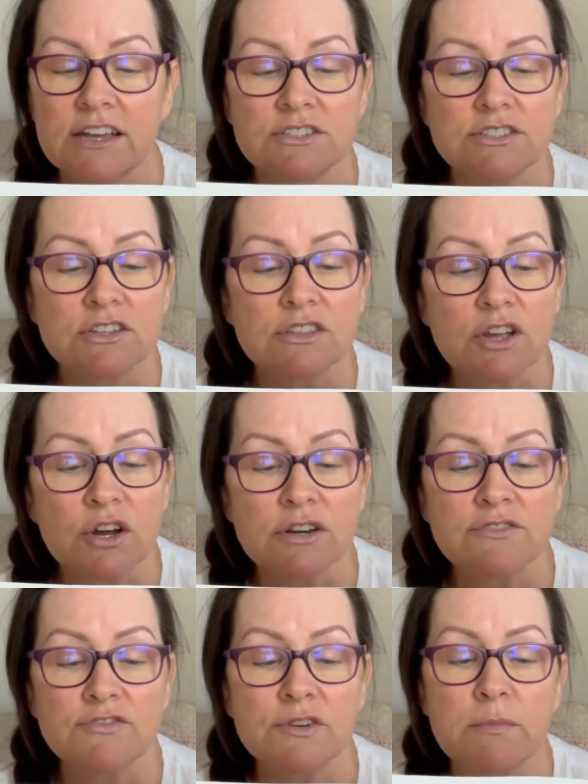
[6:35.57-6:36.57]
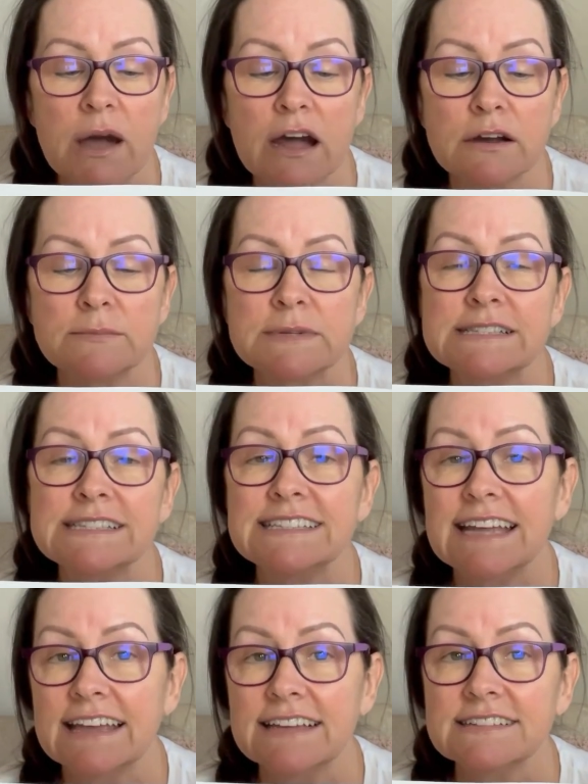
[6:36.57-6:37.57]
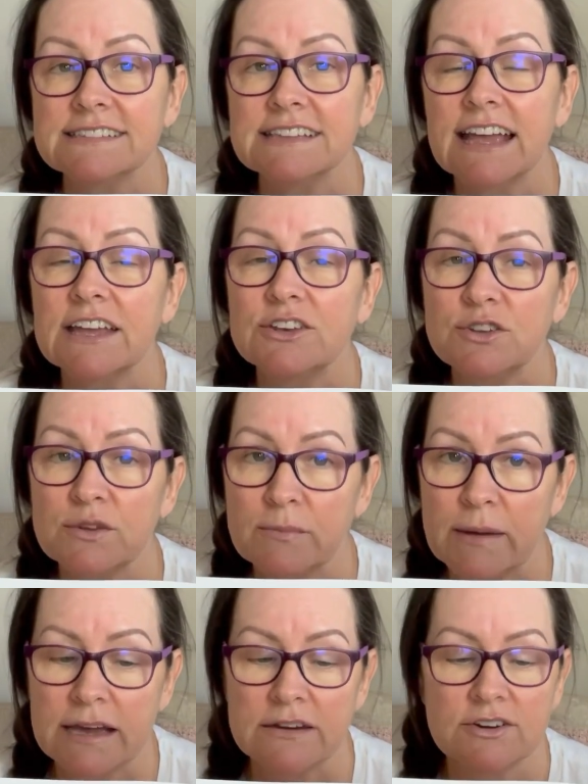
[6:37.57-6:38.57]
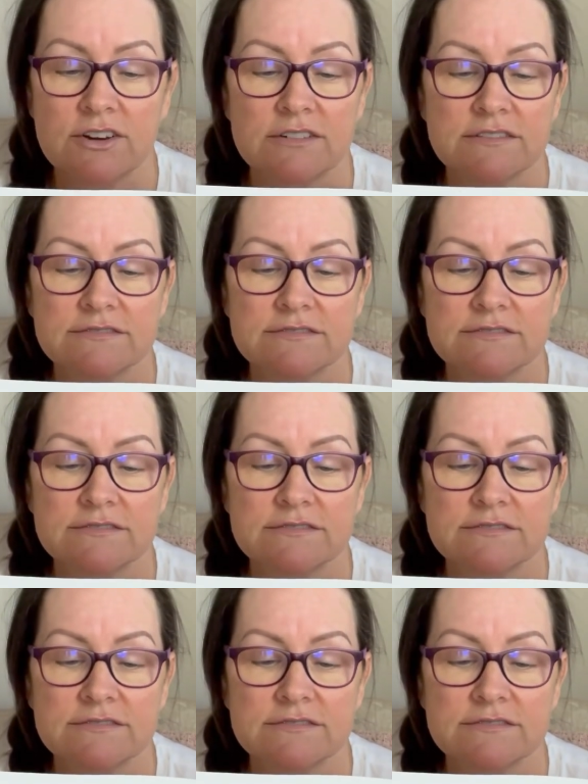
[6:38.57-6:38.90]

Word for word: to learn from our mistakes and do better.